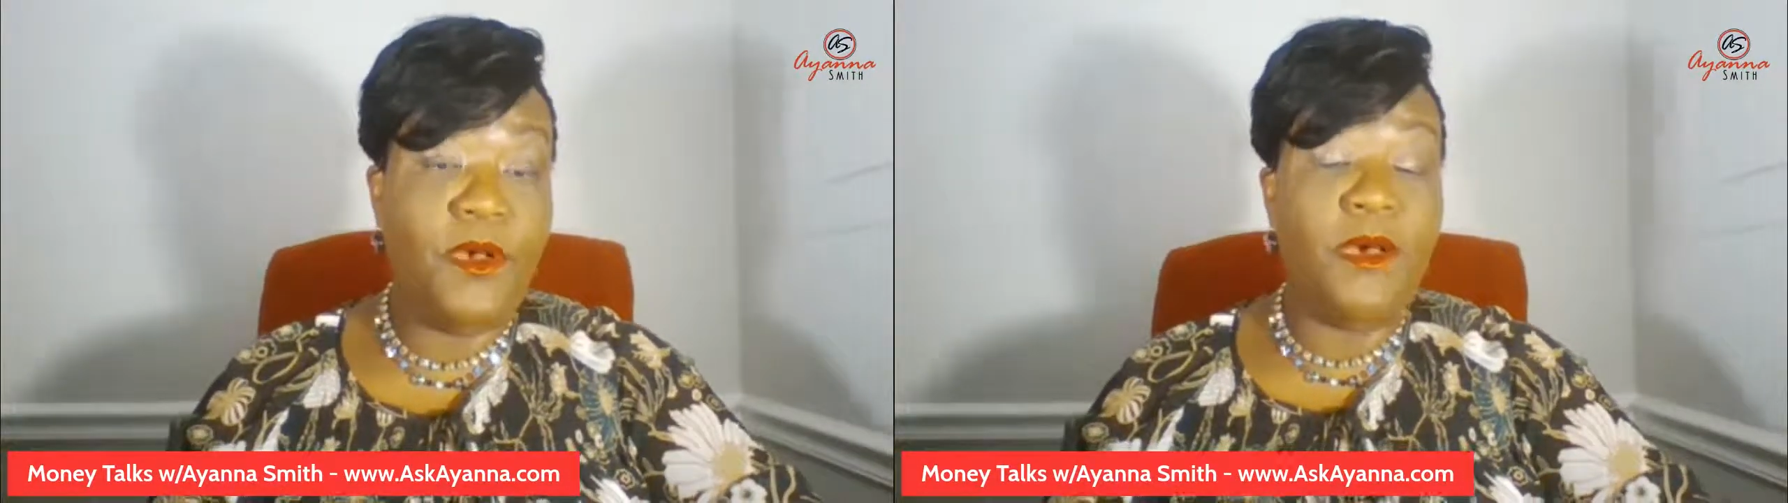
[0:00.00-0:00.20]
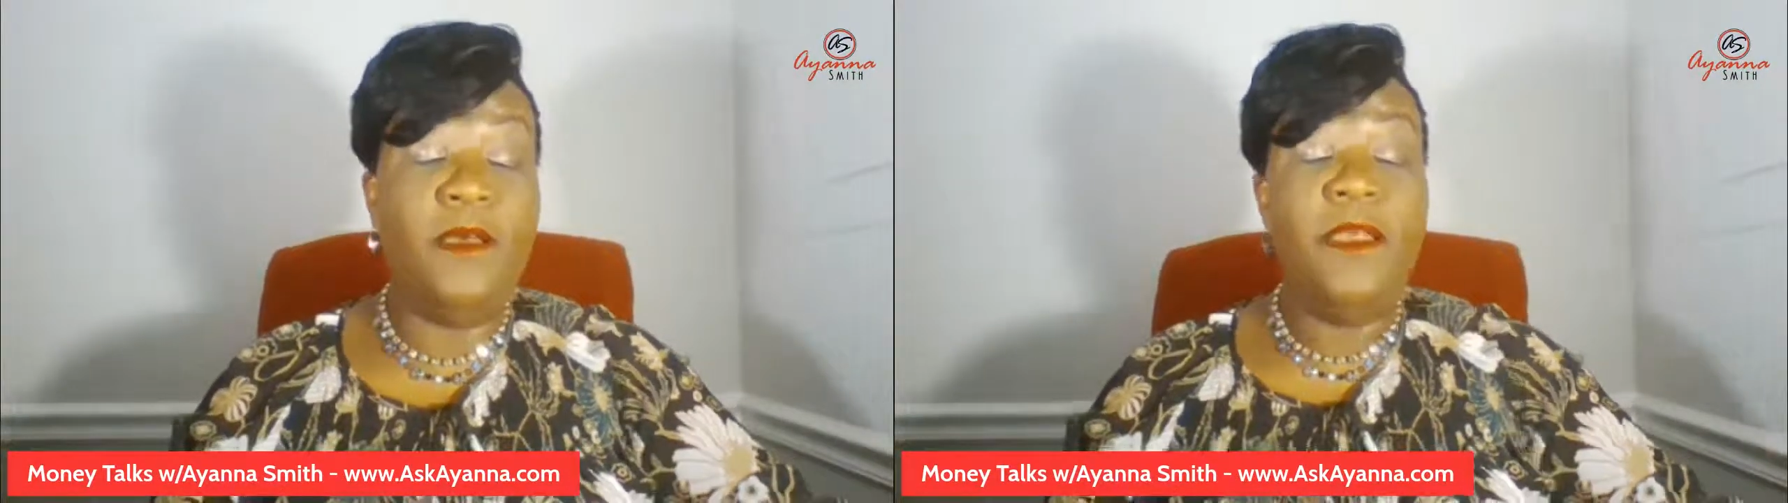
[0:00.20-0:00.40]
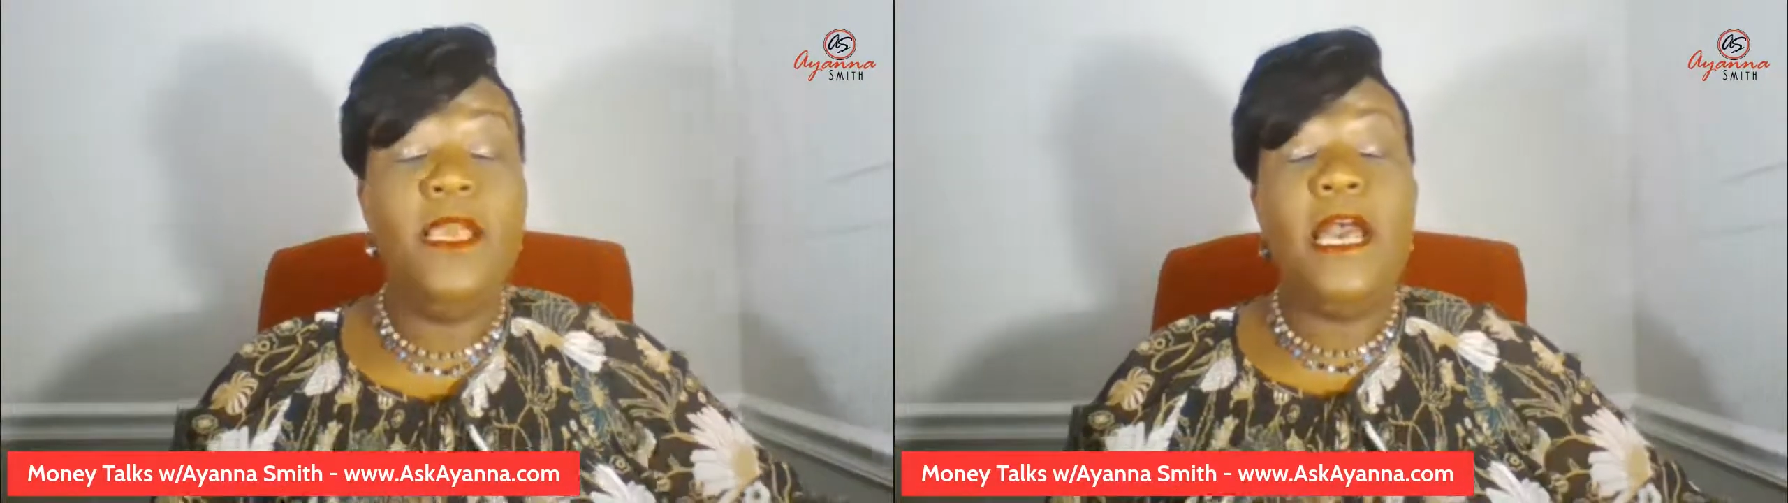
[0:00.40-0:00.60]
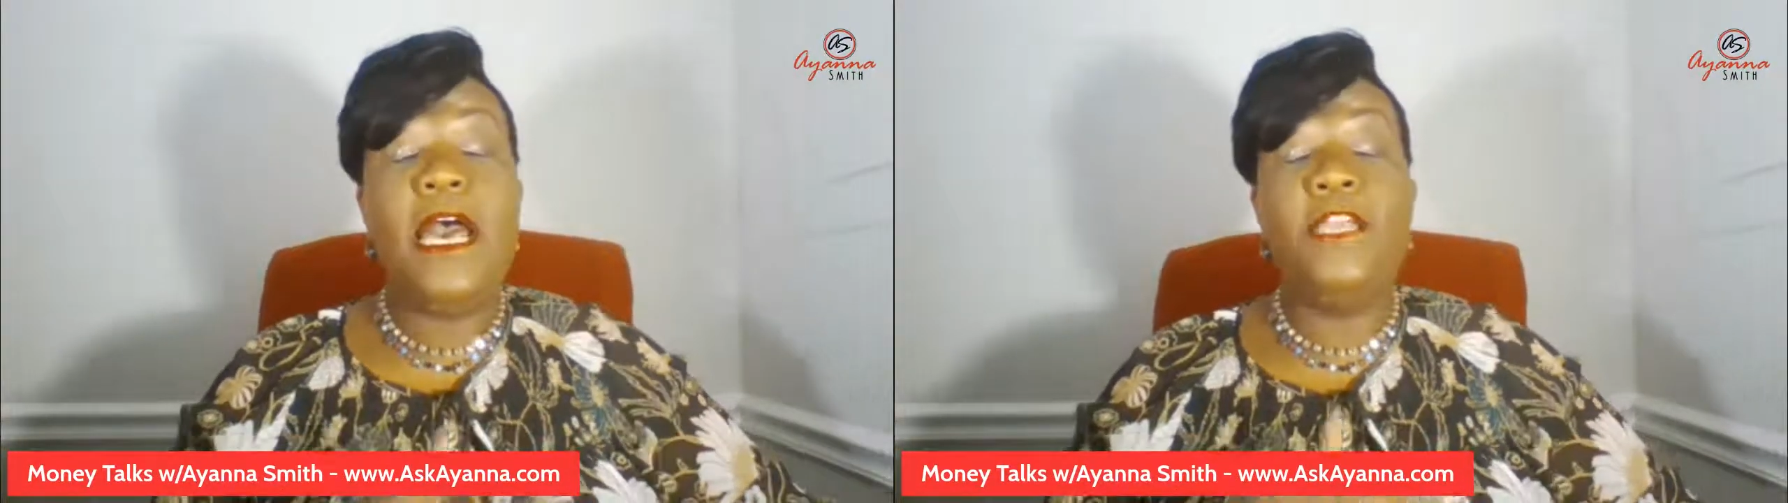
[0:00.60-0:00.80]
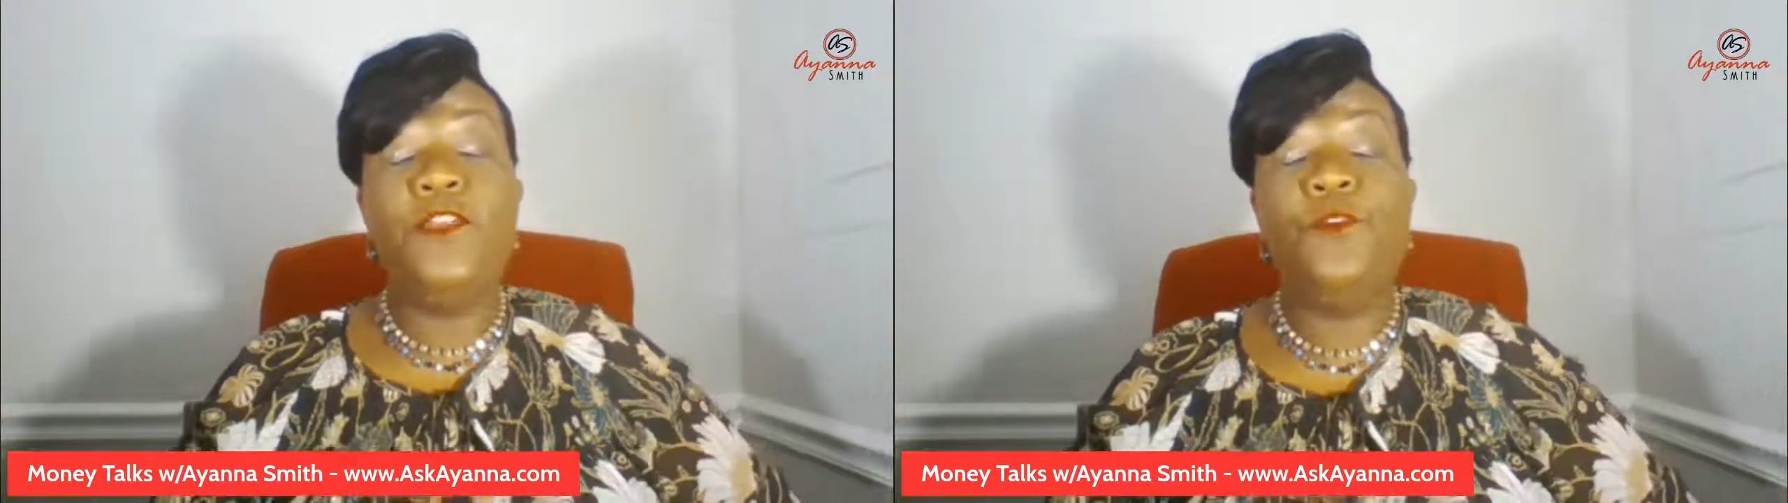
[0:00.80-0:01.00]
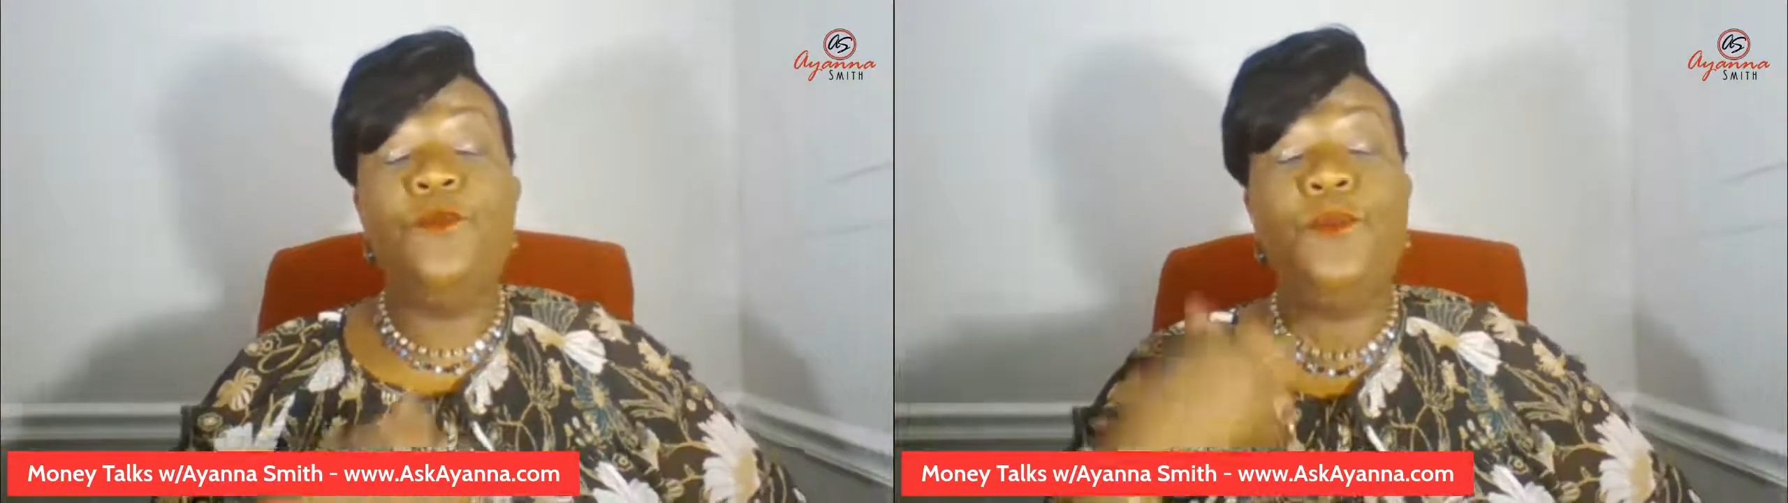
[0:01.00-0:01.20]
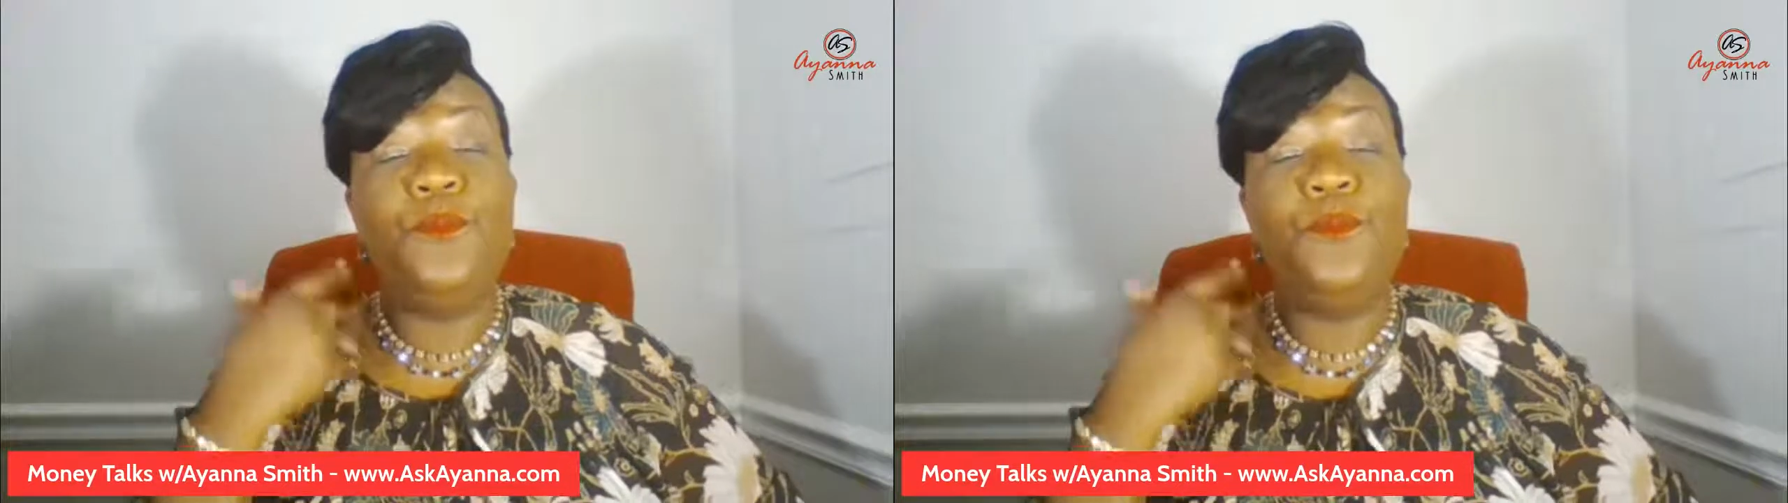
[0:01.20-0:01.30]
I know will